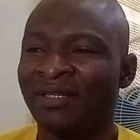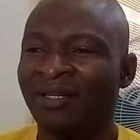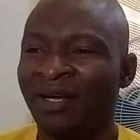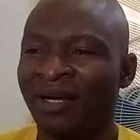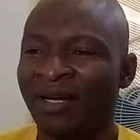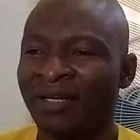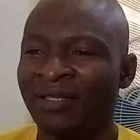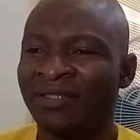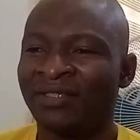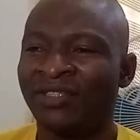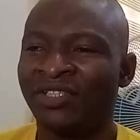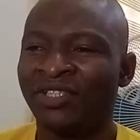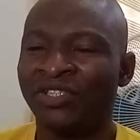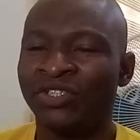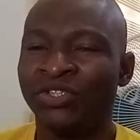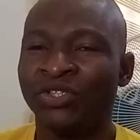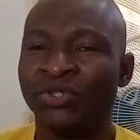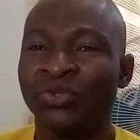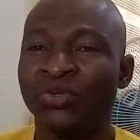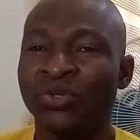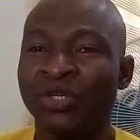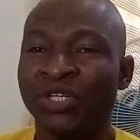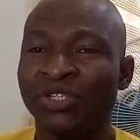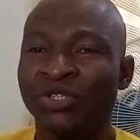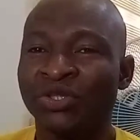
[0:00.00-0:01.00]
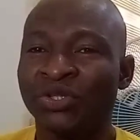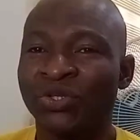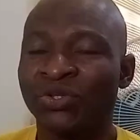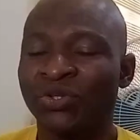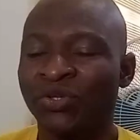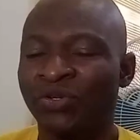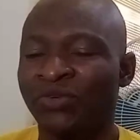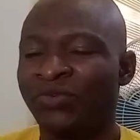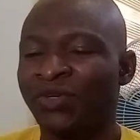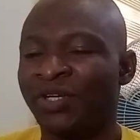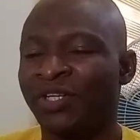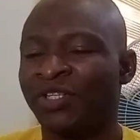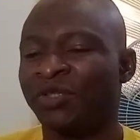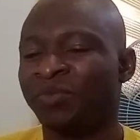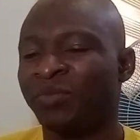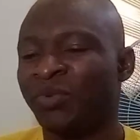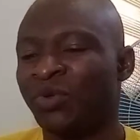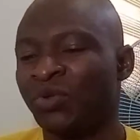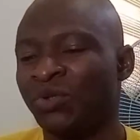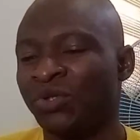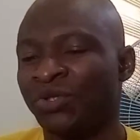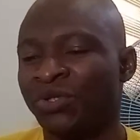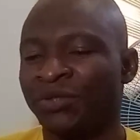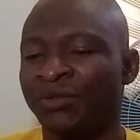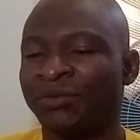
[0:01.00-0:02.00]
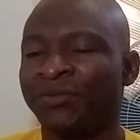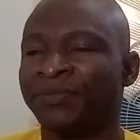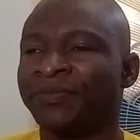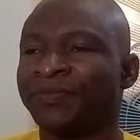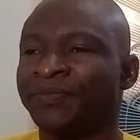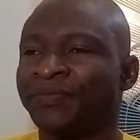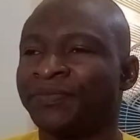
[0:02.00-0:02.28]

and the duration of exposure.